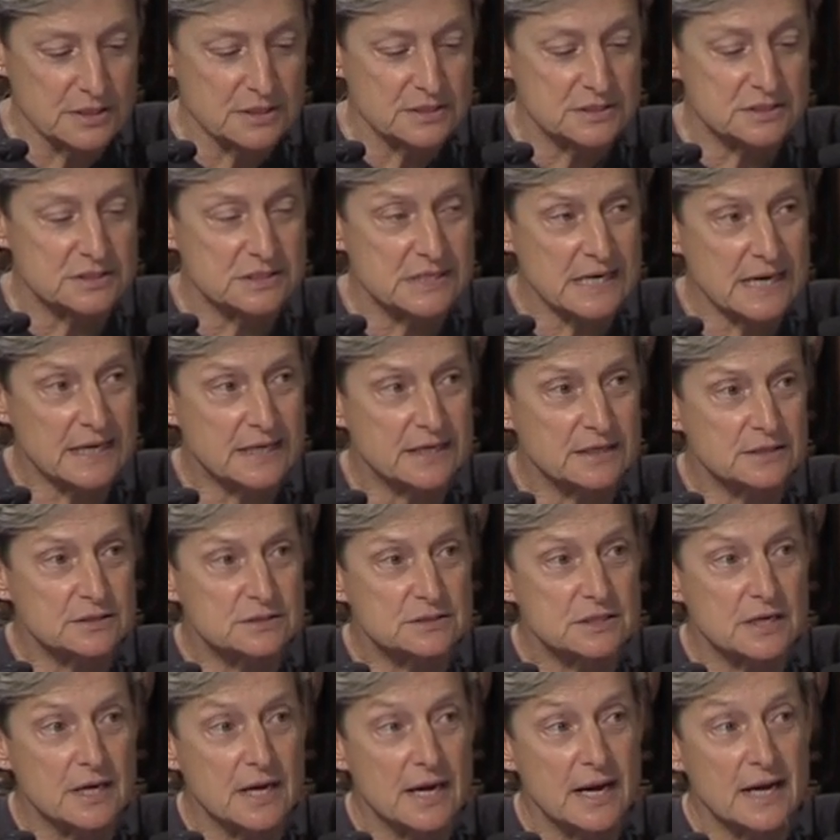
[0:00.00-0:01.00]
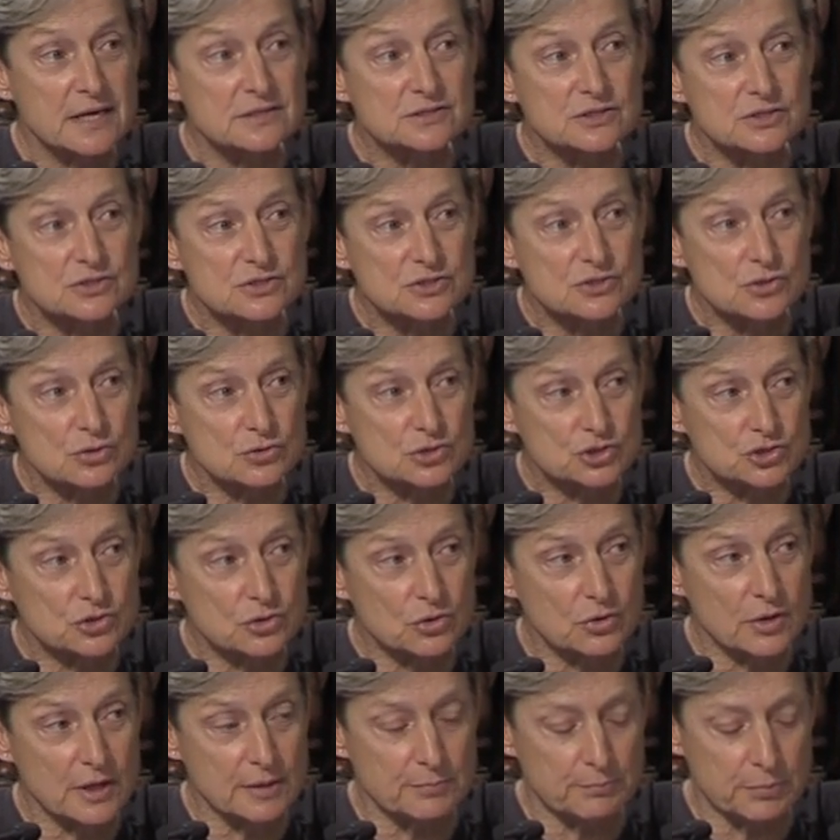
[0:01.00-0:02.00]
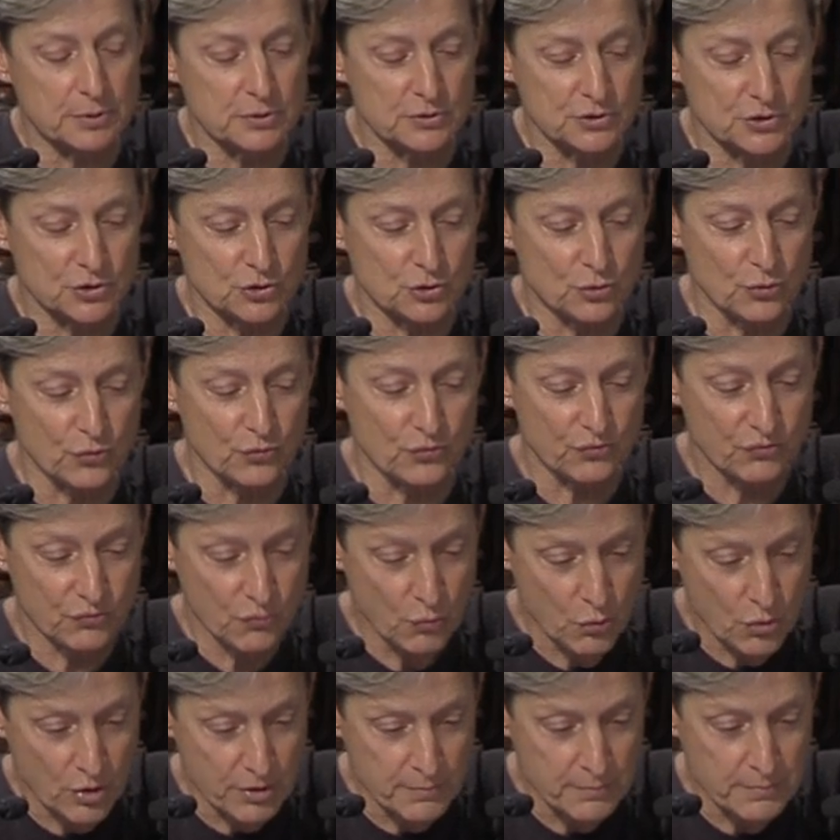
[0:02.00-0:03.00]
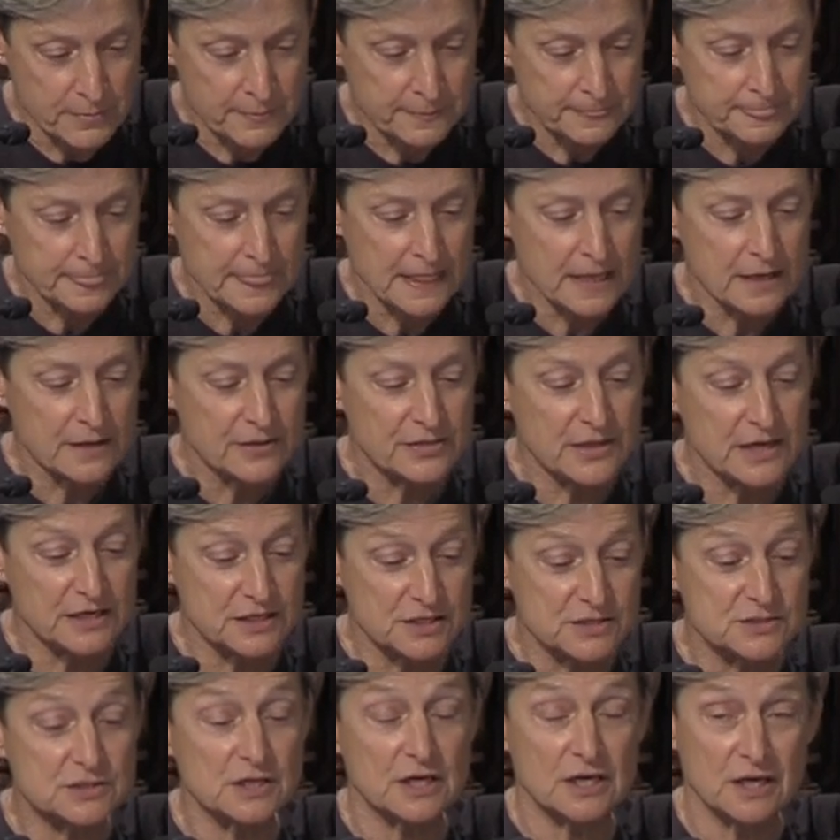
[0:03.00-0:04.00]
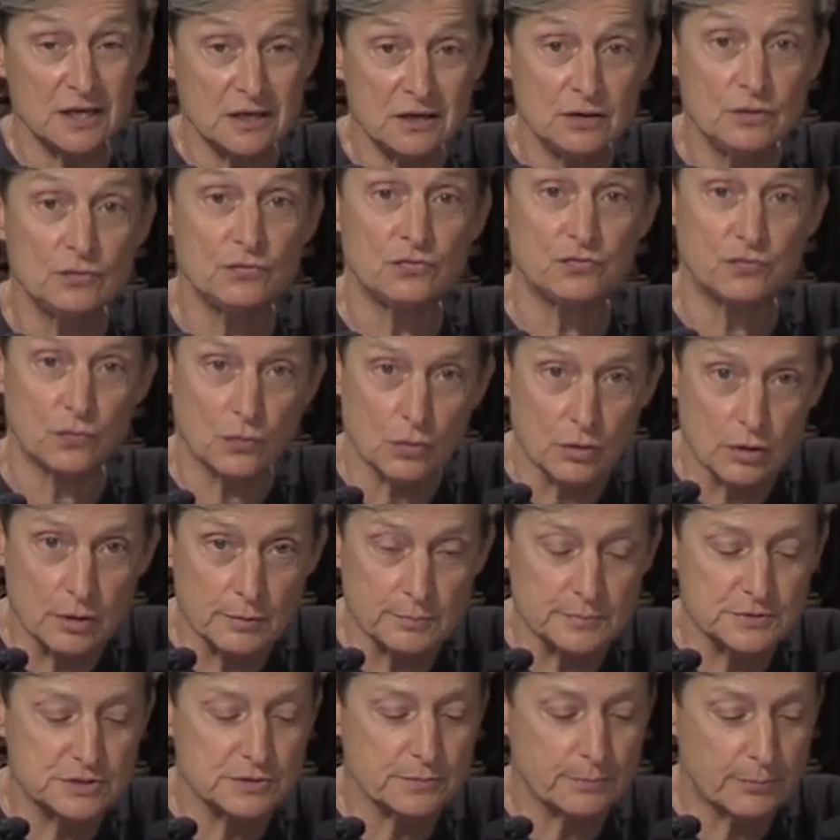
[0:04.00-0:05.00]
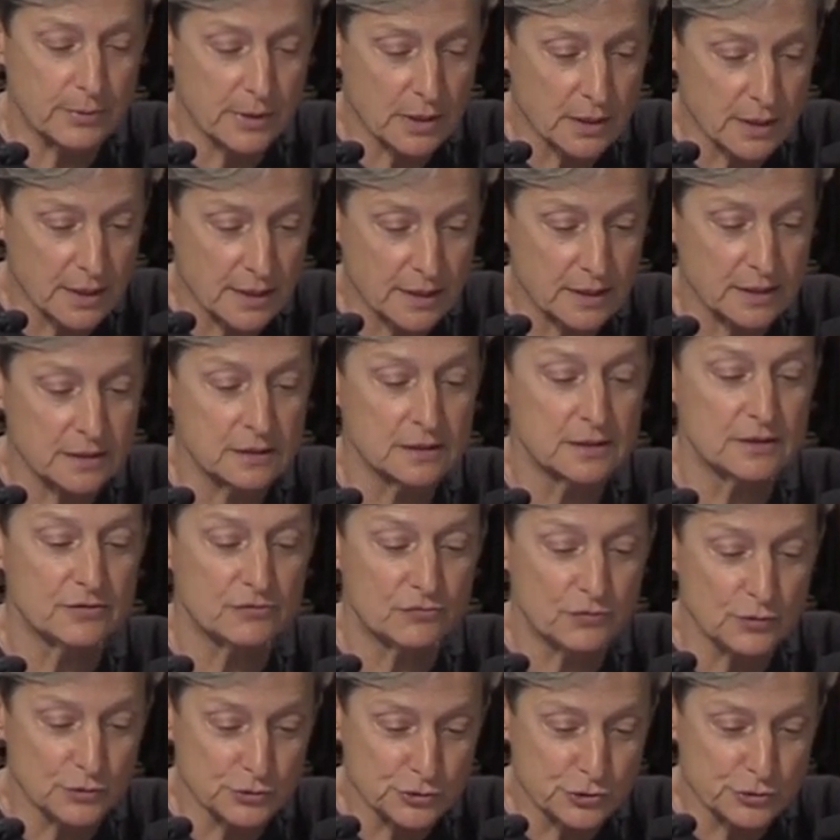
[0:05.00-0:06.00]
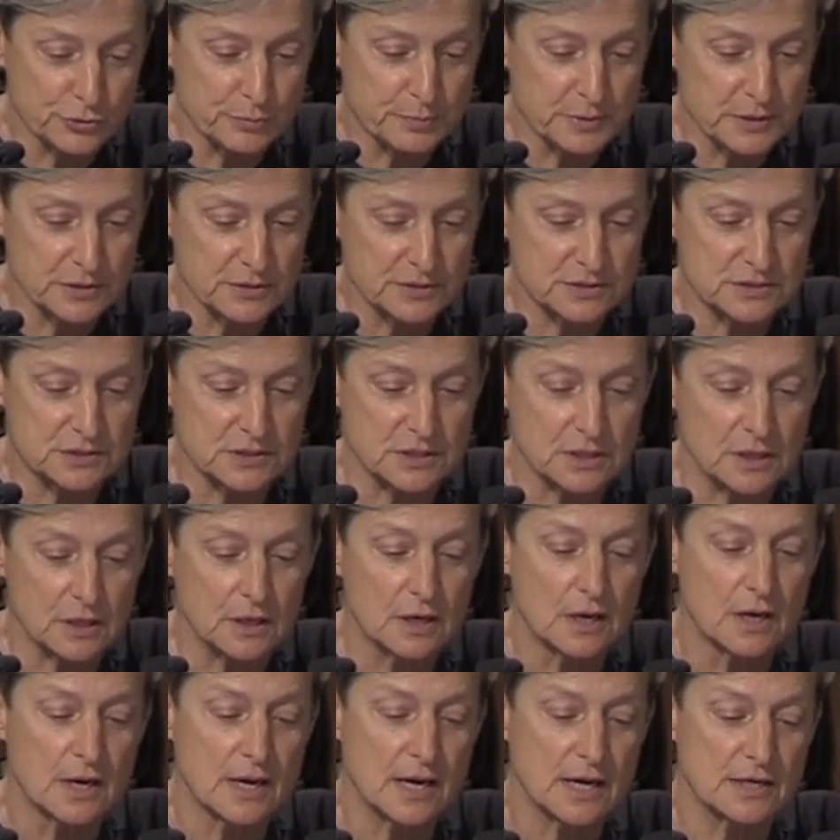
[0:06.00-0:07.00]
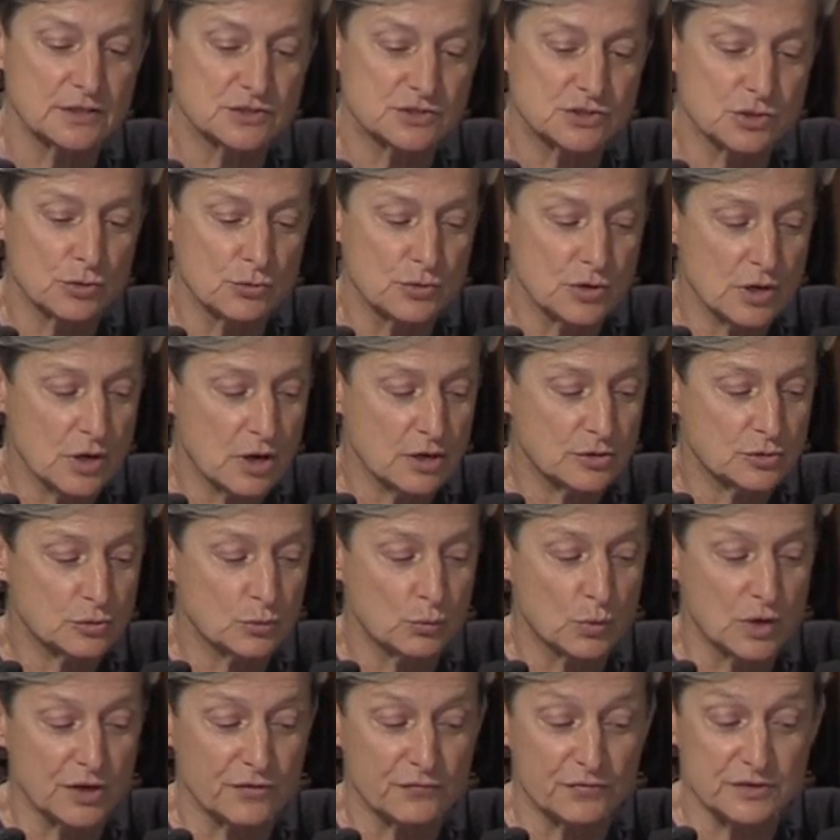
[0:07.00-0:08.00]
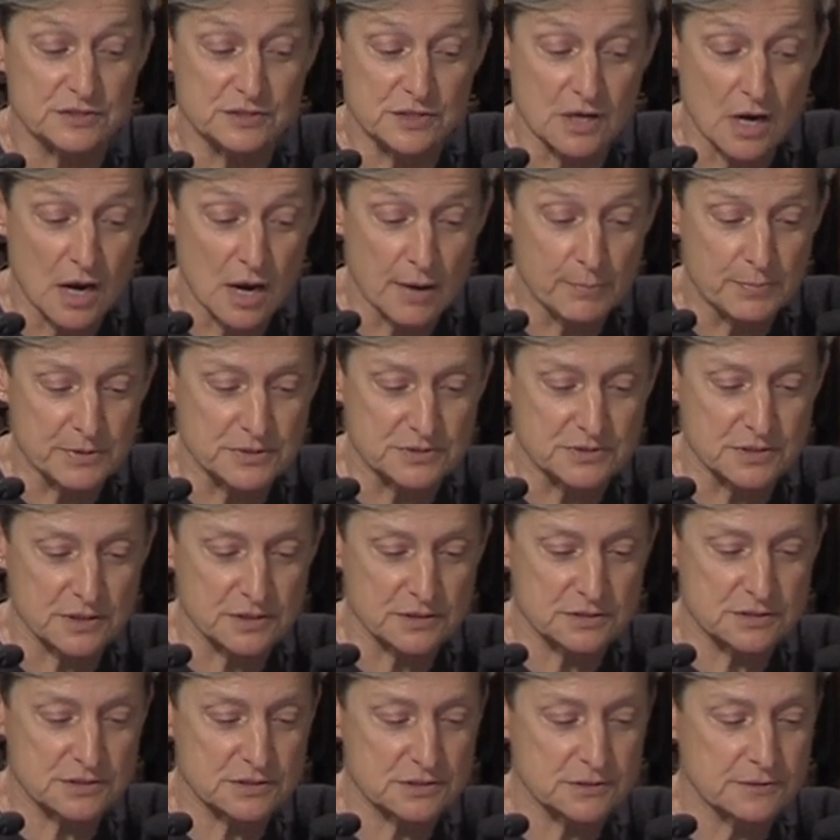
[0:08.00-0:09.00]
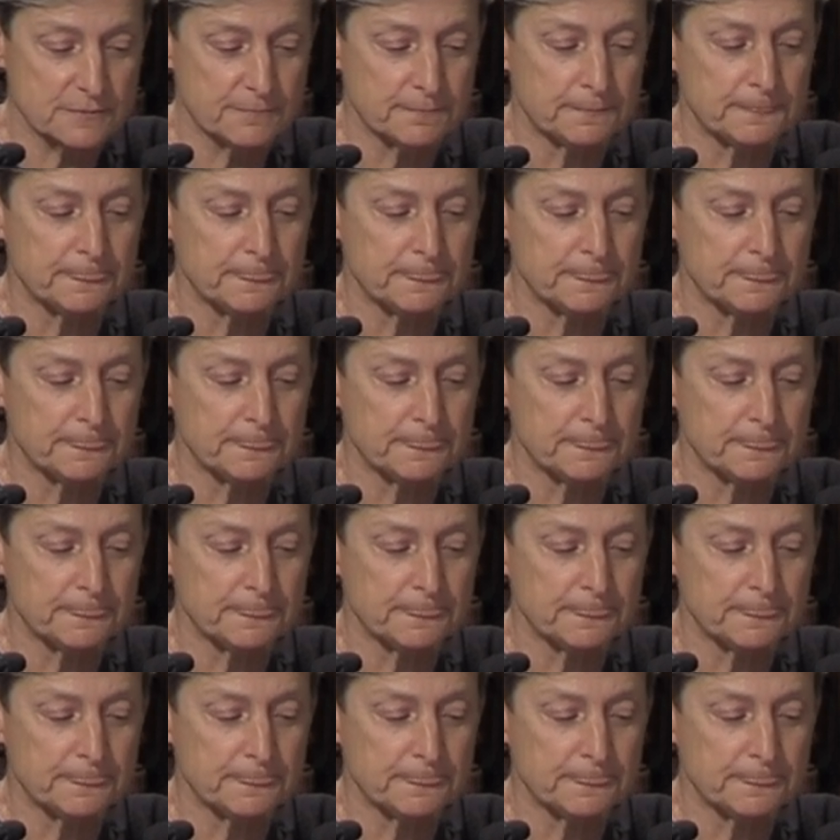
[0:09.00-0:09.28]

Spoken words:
Second, as a social and political form that is informed by vulnerability, and so not one of its opposites.